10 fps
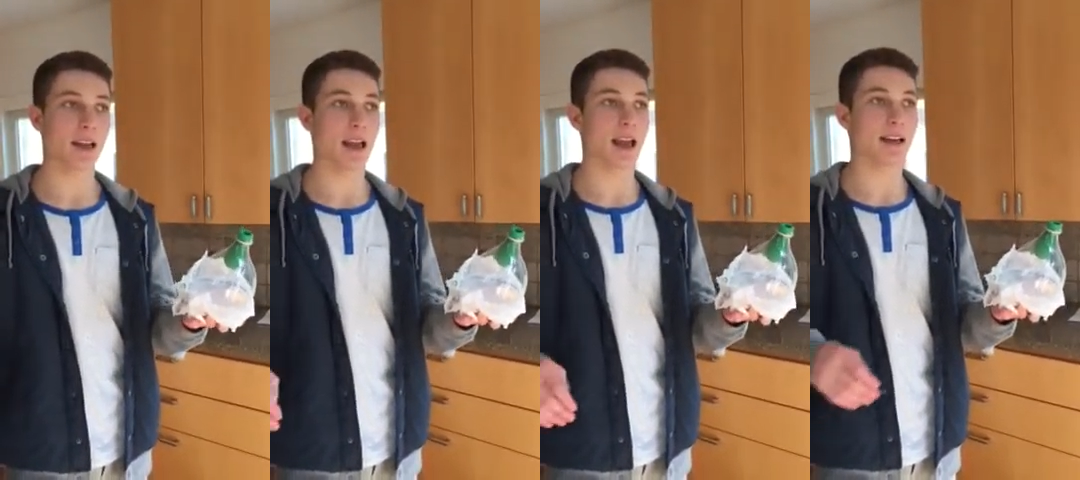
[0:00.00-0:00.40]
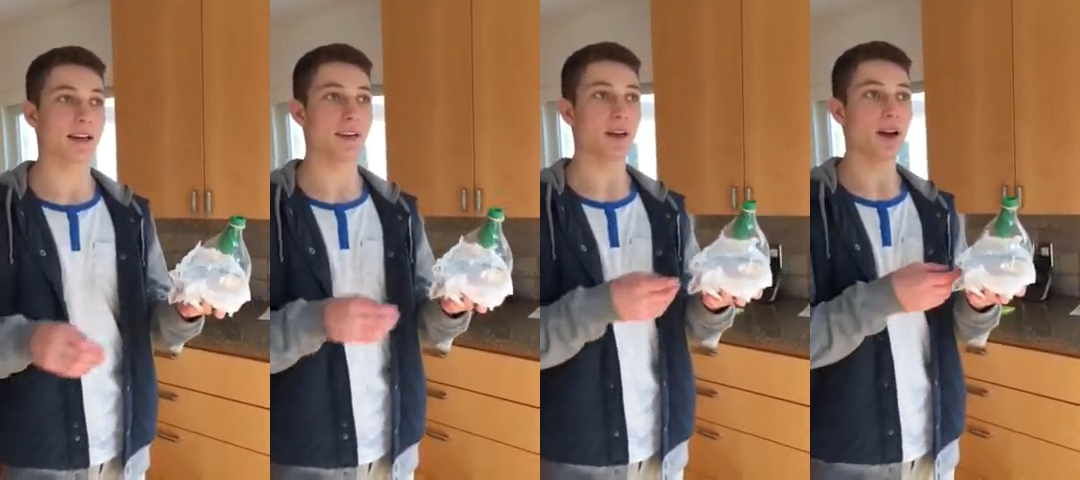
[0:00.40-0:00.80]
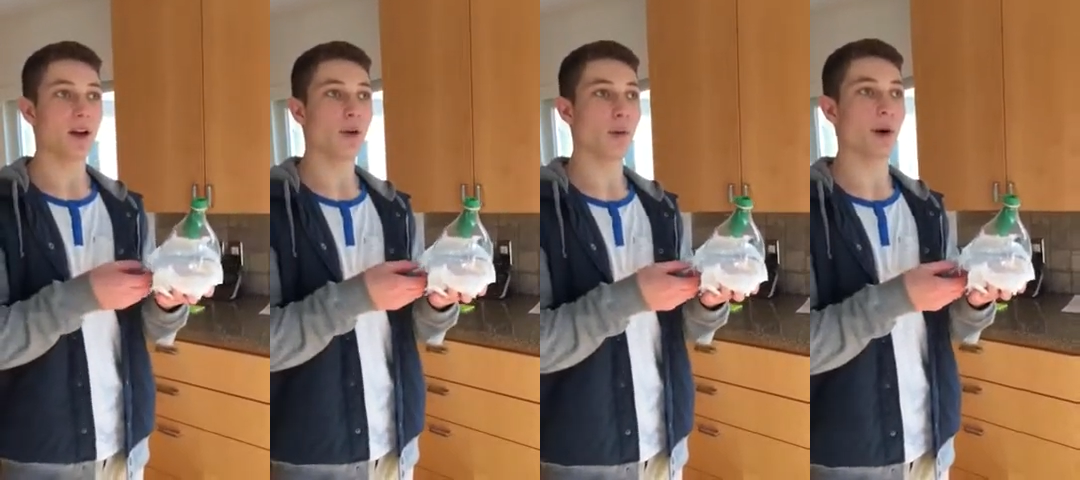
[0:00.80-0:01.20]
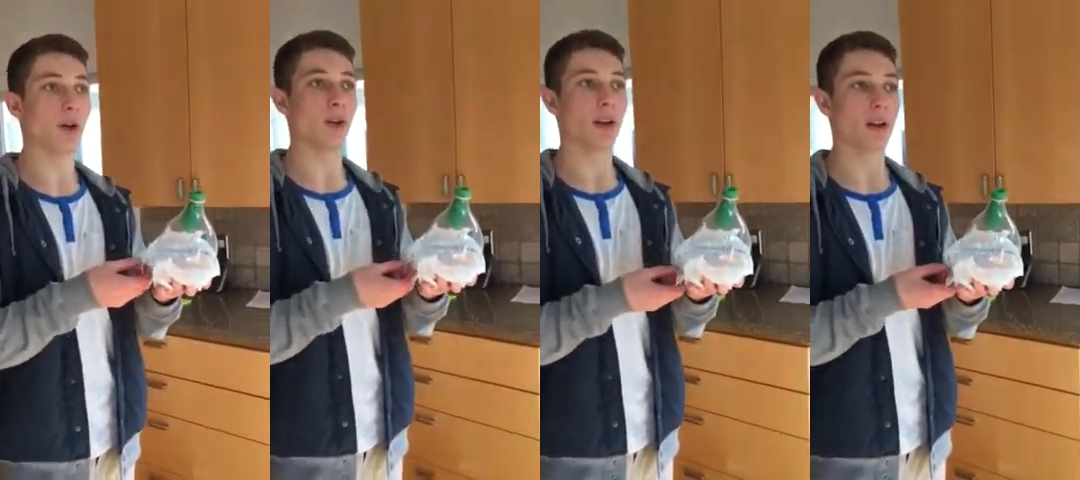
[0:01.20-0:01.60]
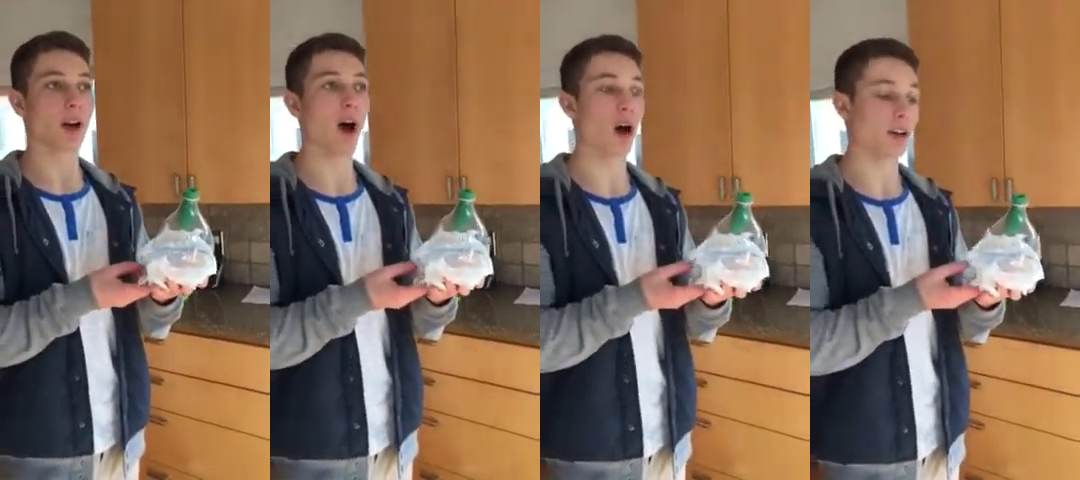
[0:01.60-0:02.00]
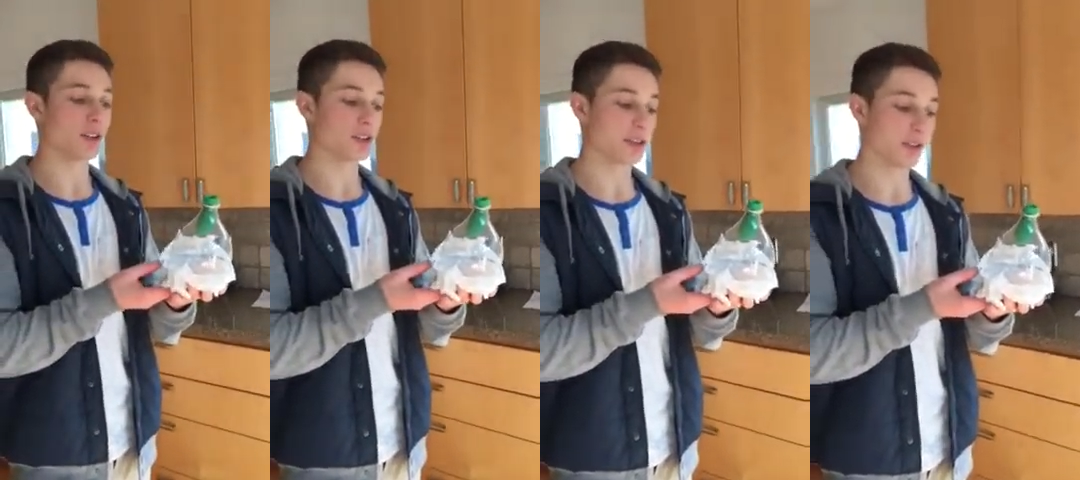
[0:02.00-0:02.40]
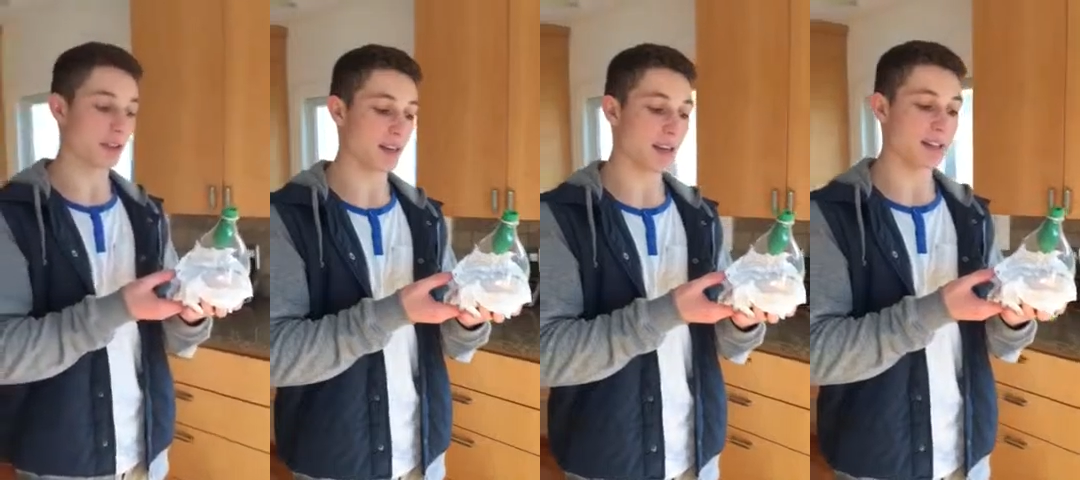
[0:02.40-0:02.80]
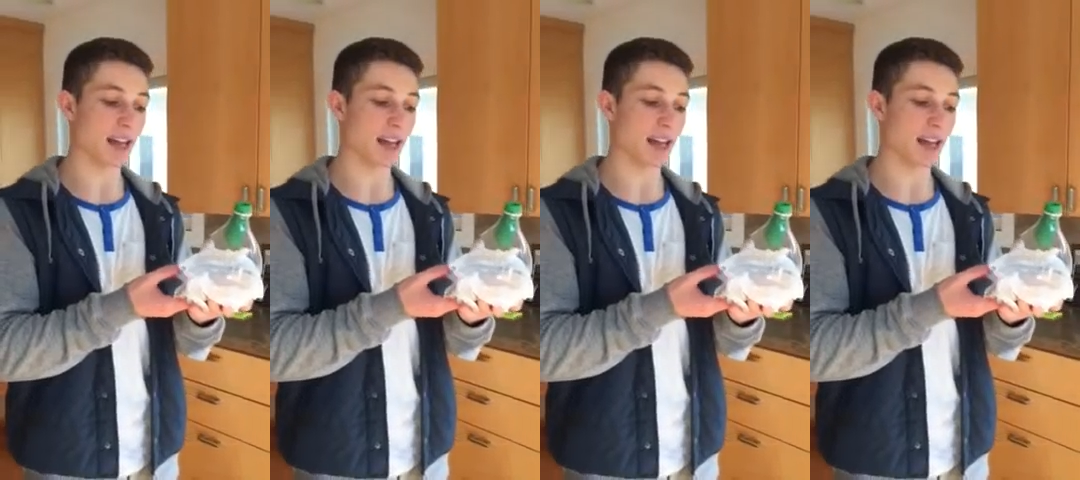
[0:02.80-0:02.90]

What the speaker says: and will cause the